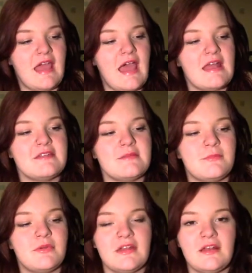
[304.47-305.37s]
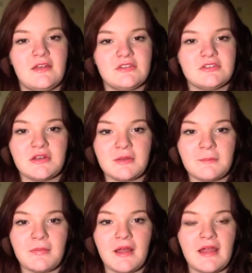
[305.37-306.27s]
Hand and Body Lotion
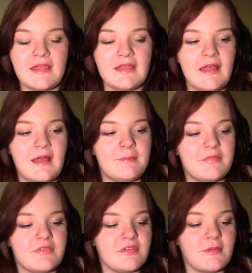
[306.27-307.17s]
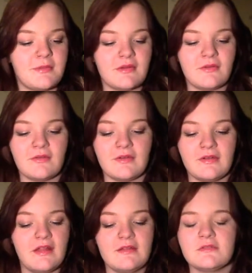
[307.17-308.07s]
by Soap and Glory.
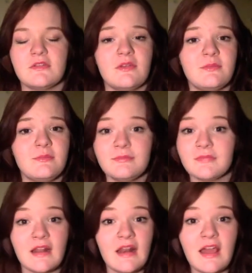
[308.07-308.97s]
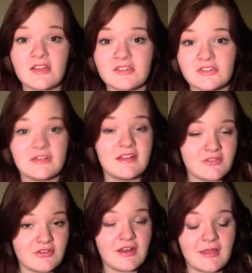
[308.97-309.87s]
No, Lush.
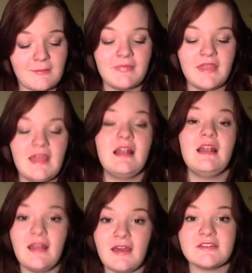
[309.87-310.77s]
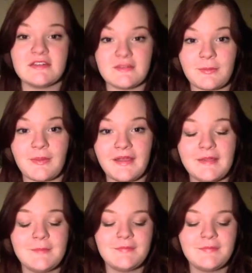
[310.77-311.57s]
Let's try again. Lush it's by.